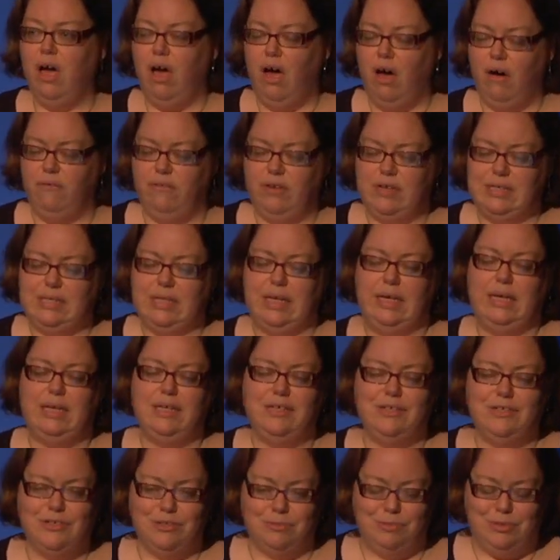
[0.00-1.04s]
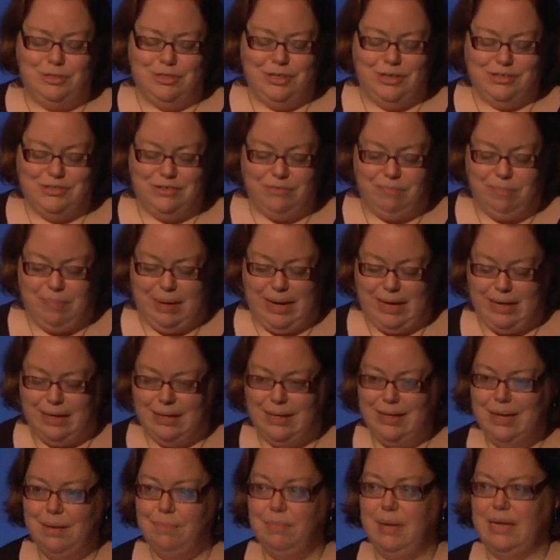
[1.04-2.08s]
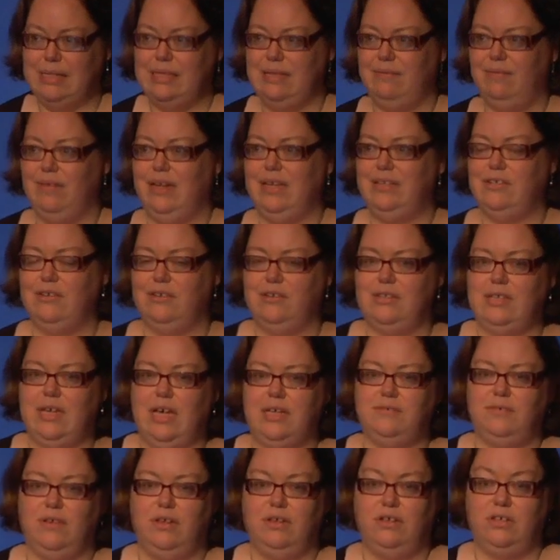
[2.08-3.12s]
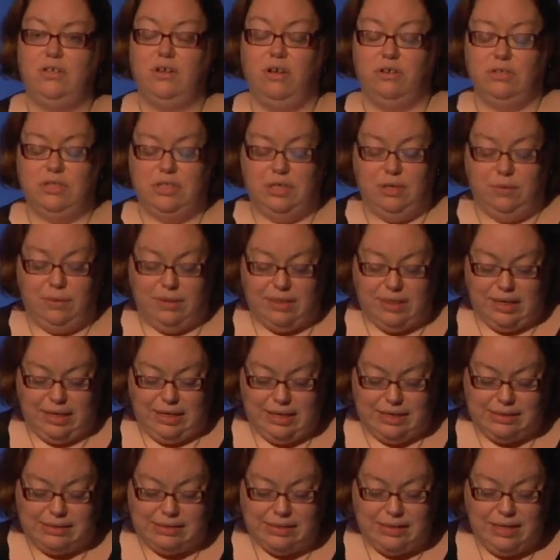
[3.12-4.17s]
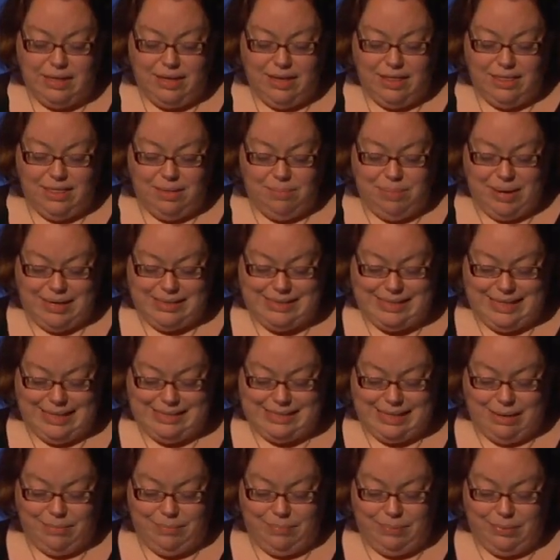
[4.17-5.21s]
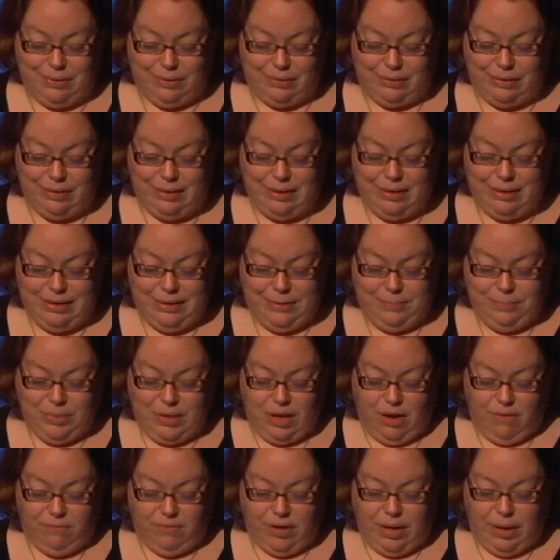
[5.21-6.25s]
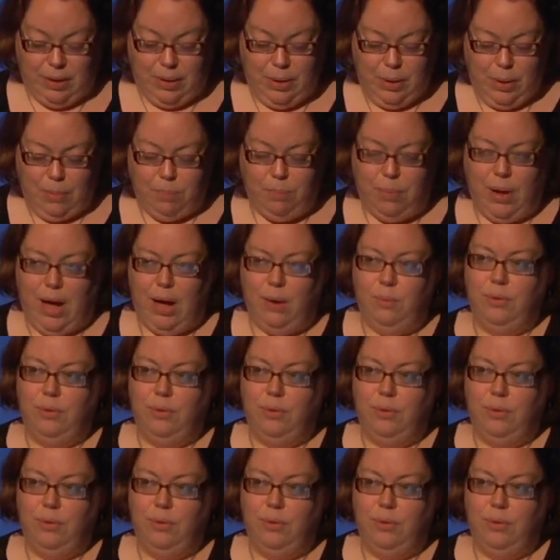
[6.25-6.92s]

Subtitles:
Obviously, some shows have been massively successful, and Doctor Who, I think, is the best example of it. But I